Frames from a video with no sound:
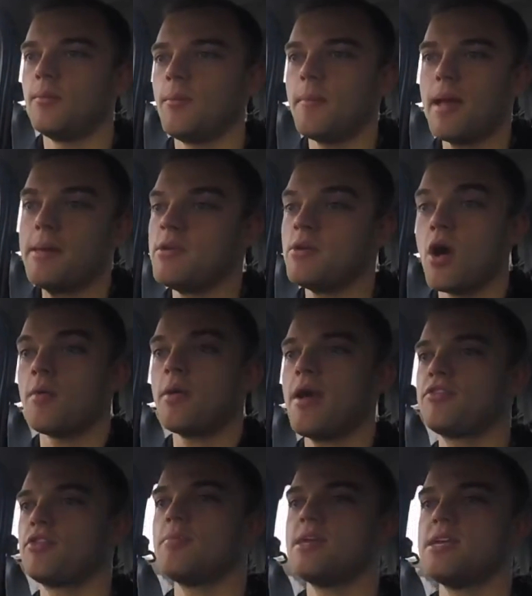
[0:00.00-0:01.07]
maybe I'll
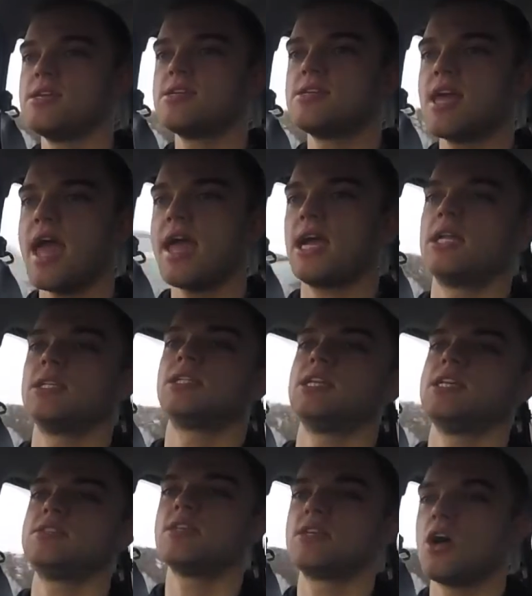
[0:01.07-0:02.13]
have to be getting
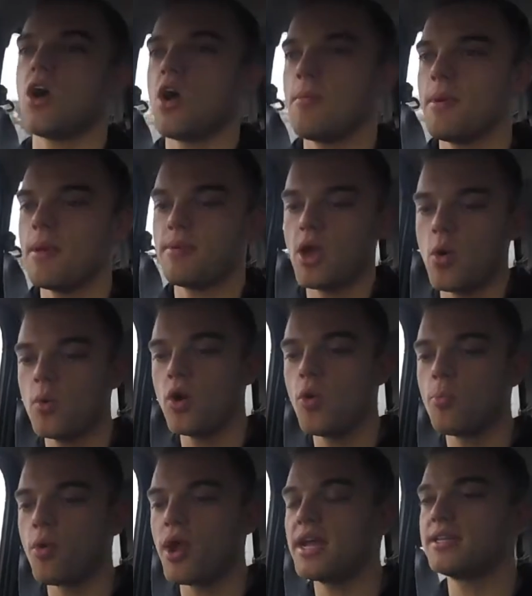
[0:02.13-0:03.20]
underneath the car, maybe I will
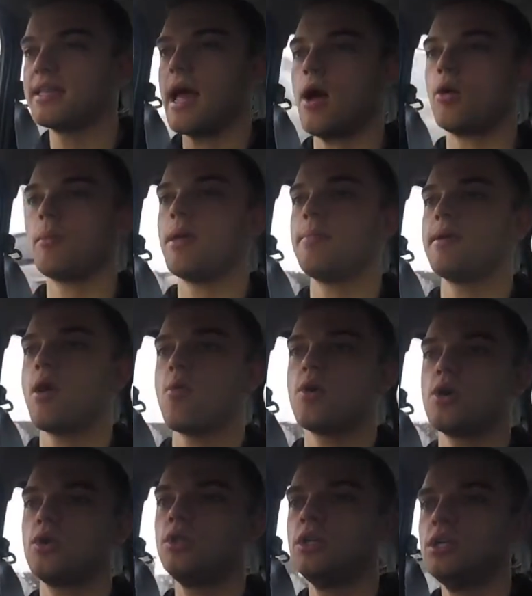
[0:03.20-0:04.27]
break down, maybe I
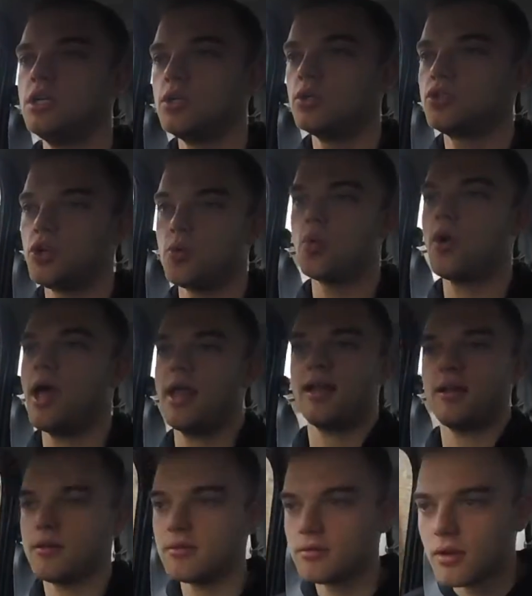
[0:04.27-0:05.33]
will do
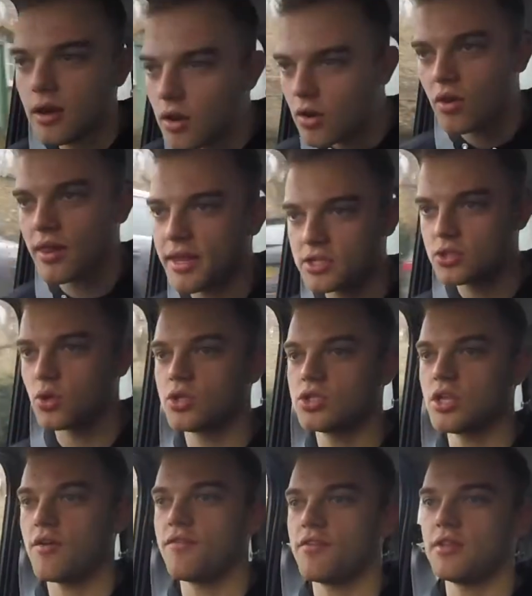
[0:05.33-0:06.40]
this sort of
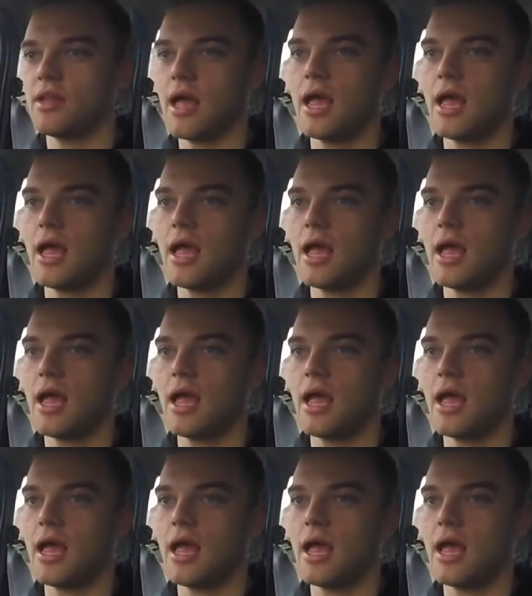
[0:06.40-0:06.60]
stuff and